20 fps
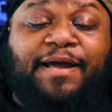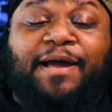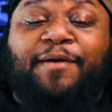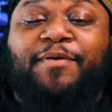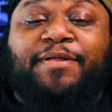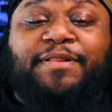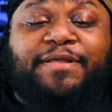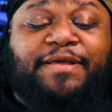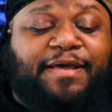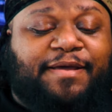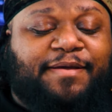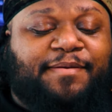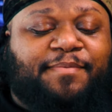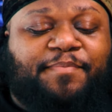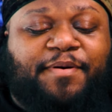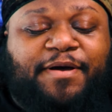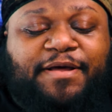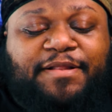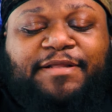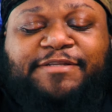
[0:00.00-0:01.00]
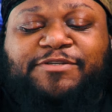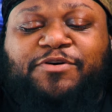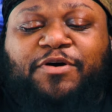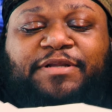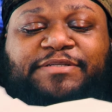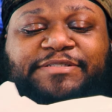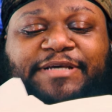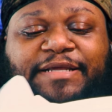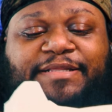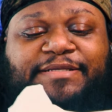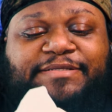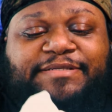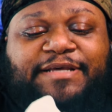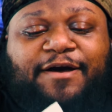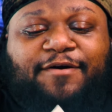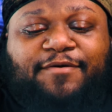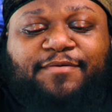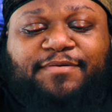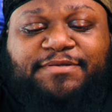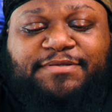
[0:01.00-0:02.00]
I really ain't. But let's go and check this
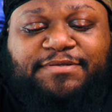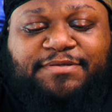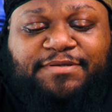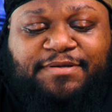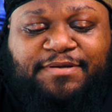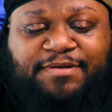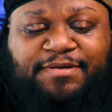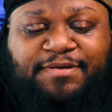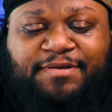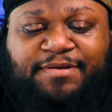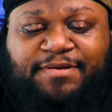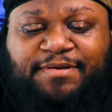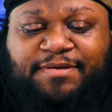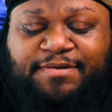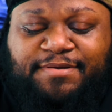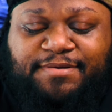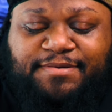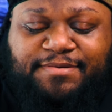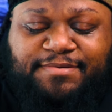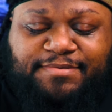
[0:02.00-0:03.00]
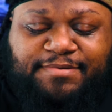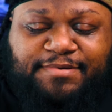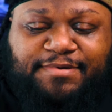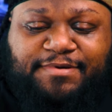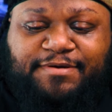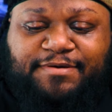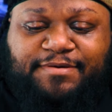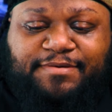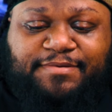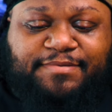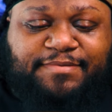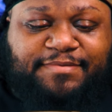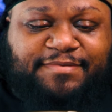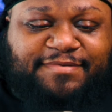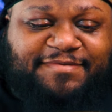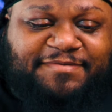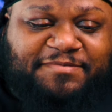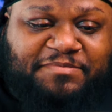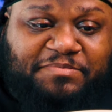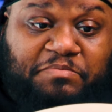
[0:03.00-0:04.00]
out. Oh,
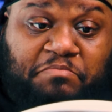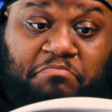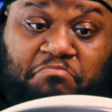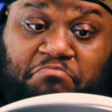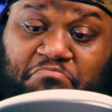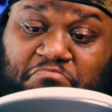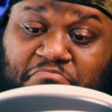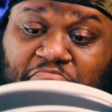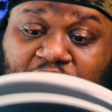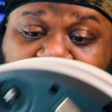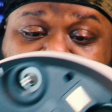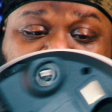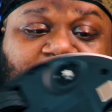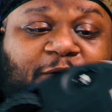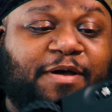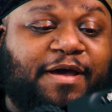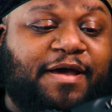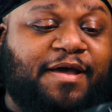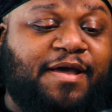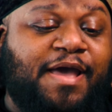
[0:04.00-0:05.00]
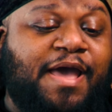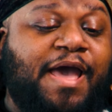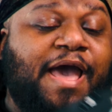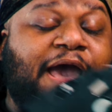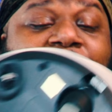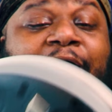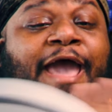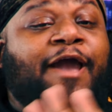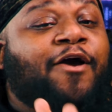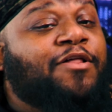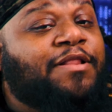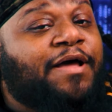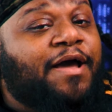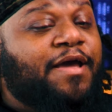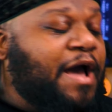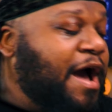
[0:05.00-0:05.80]
okay. I ain't gonna lie,